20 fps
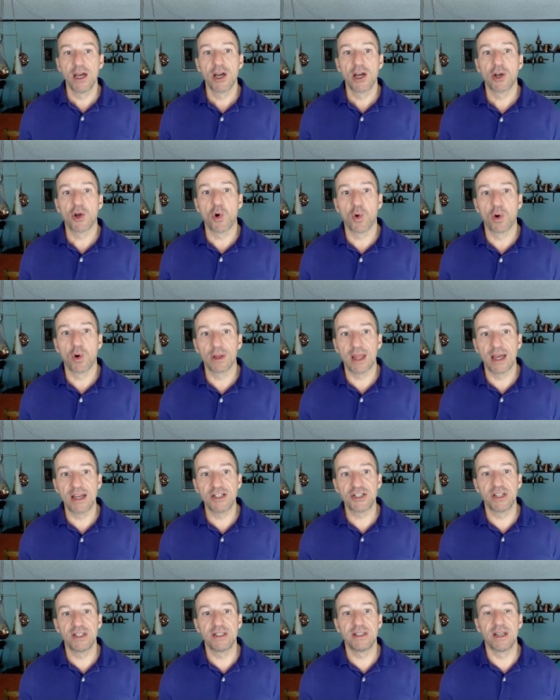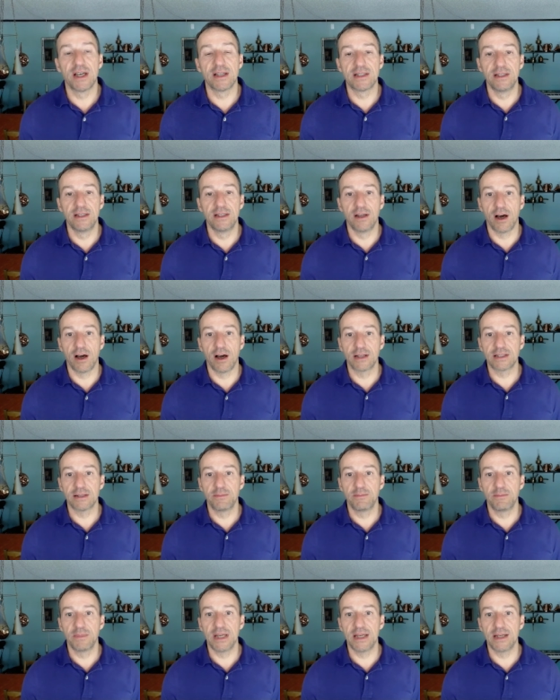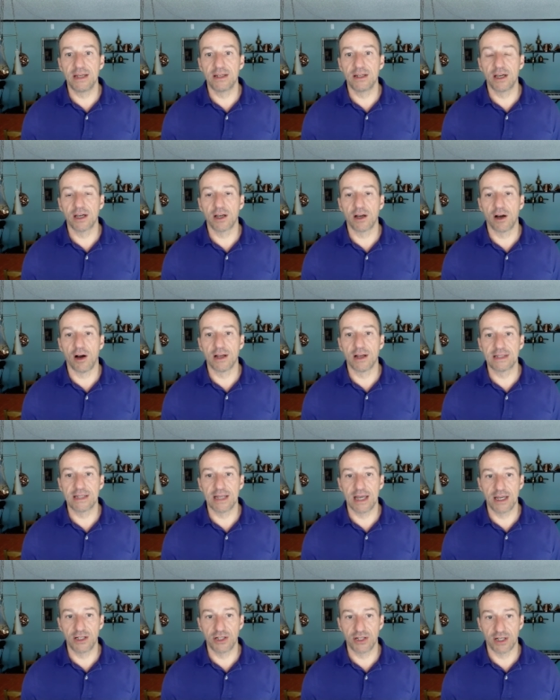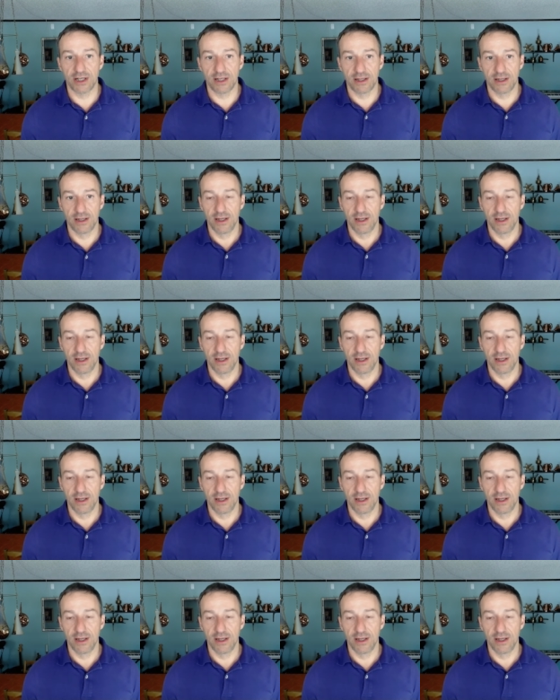Correlation does not mean causation.